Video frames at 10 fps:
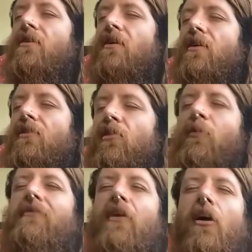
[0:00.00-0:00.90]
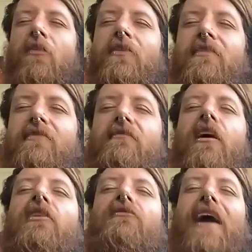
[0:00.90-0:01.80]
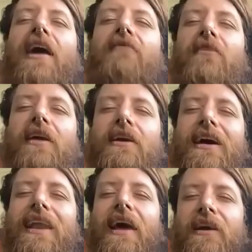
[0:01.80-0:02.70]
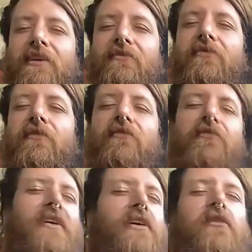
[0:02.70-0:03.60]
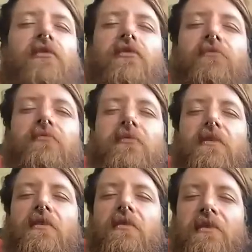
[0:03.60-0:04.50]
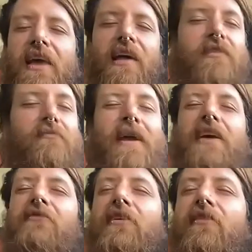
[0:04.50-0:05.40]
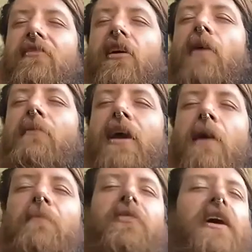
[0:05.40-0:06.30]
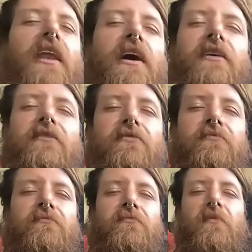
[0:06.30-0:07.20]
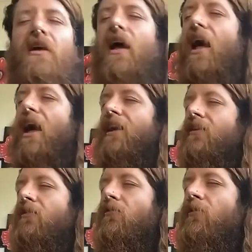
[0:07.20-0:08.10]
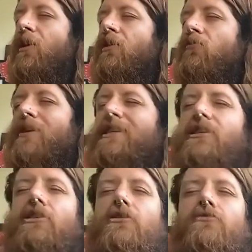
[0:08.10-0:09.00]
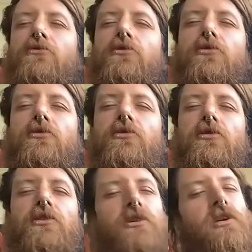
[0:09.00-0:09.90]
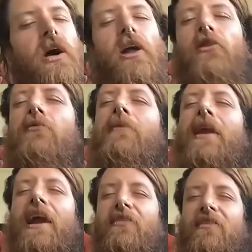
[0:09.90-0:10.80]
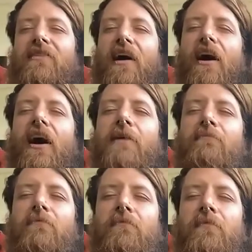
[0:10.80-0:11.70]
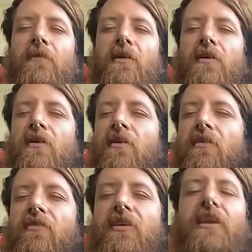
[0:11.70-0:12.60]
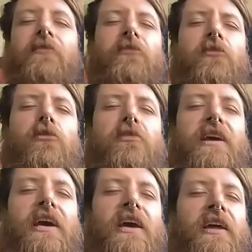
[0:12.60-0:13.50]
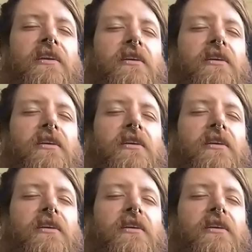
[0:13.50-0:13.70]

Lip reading: So we've called this Unraveling Collective Fears. Yes, many fears are coming up in the collective. And we wish to illuminate at this time the difficulty in